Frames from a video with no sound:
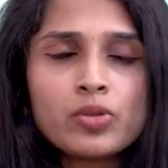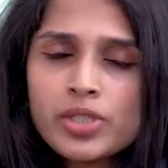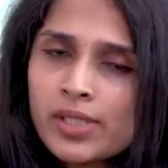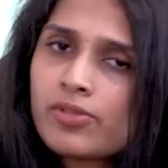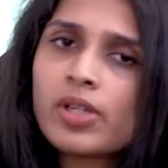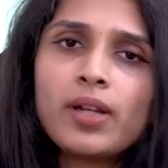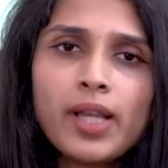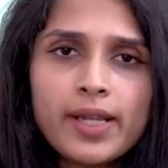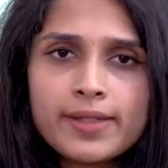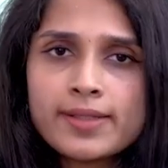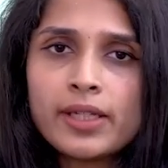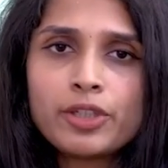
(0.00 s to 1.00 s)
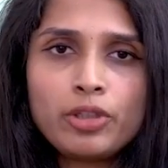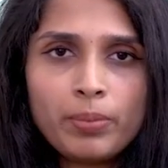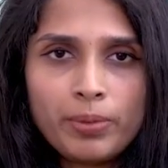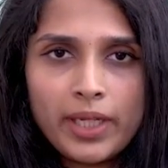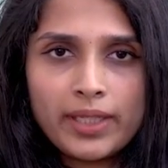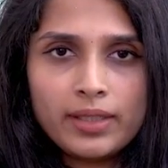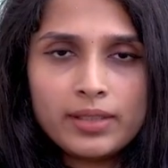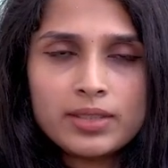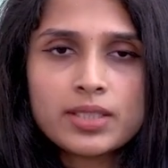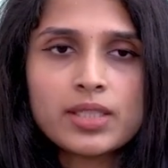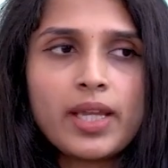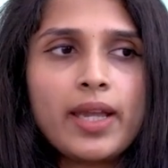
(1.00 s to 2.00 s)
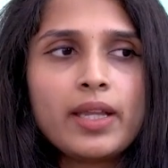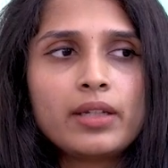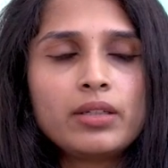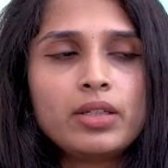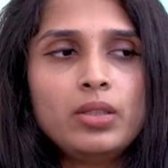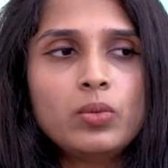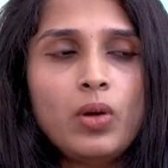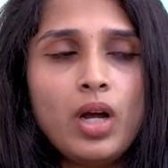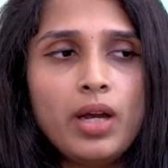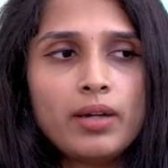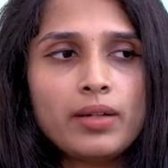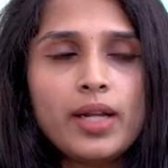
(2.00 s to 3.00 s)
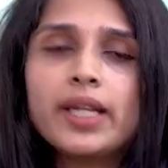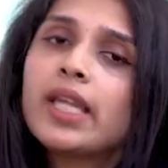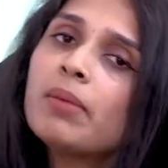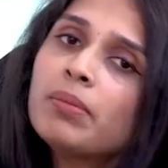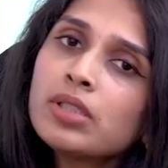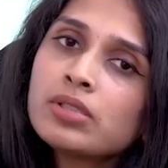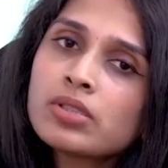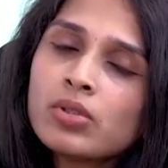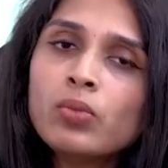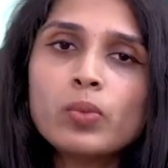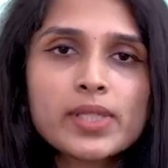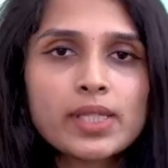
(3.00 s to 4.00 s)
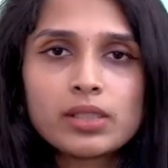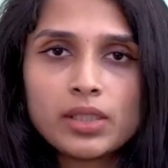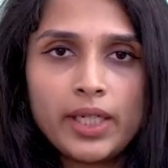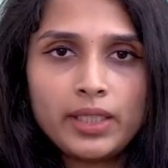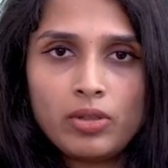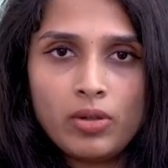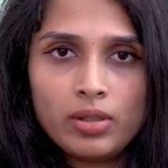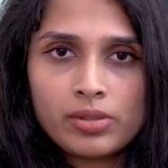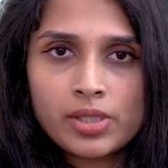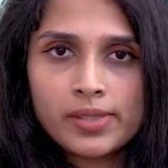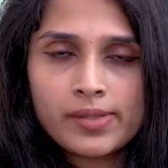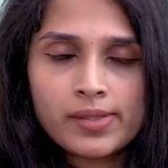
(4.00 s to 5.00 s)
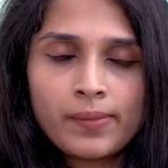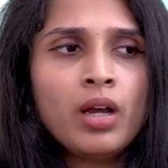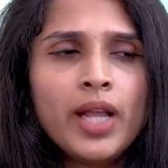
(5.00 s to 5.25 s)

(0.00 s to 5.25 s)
just realized that you're pregnant and you are unable to visit a gynecologist.